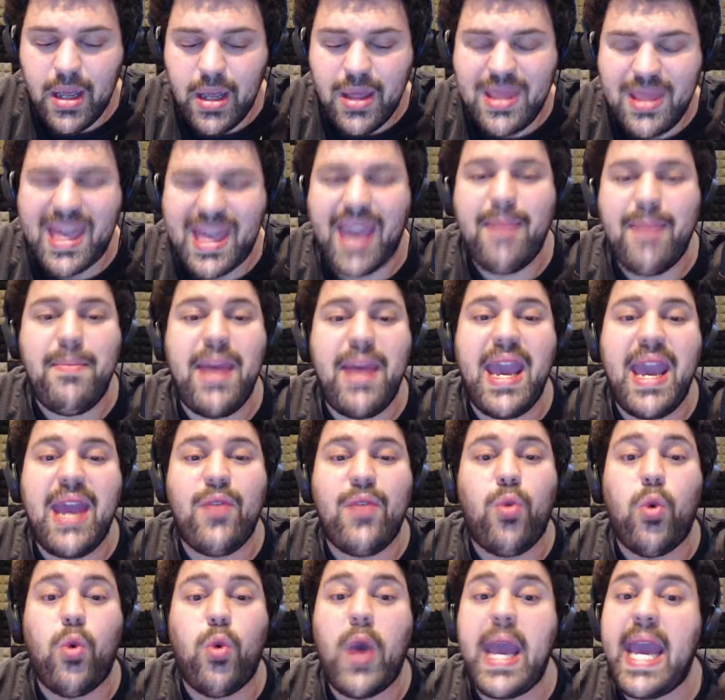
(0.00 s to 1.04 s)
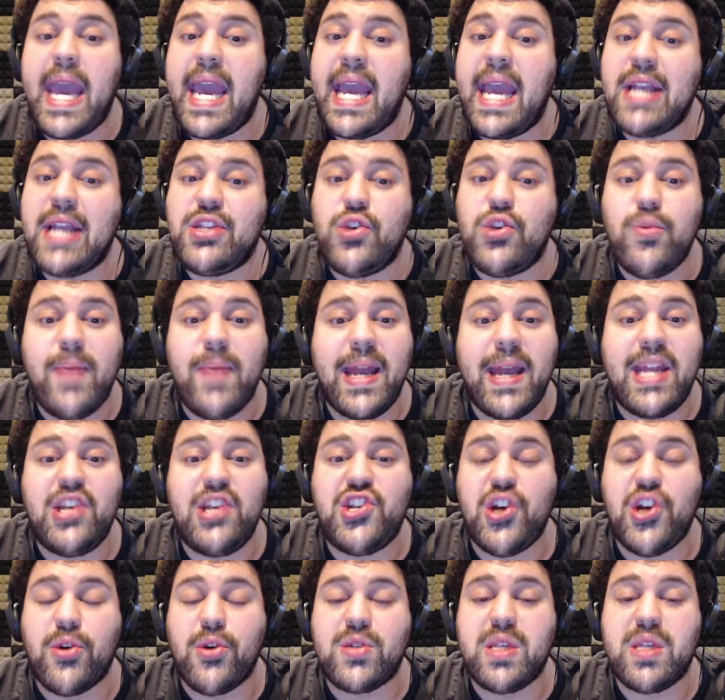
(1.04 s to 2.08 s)
they made way too many
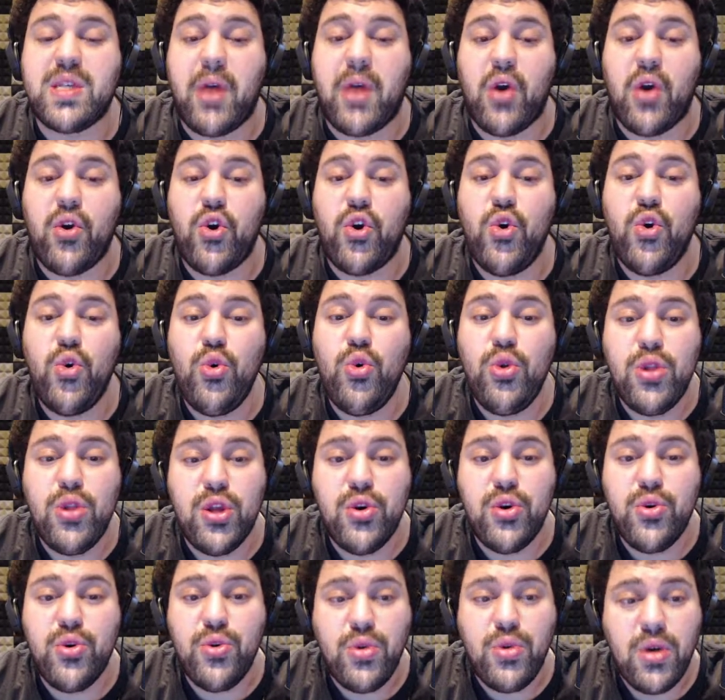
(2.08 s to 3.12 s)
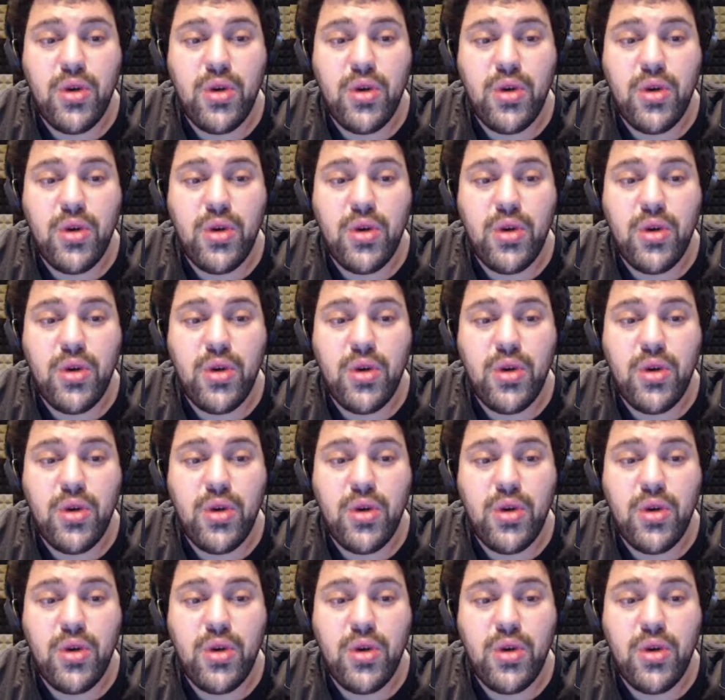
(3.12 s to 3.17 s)
jokes about Hulu.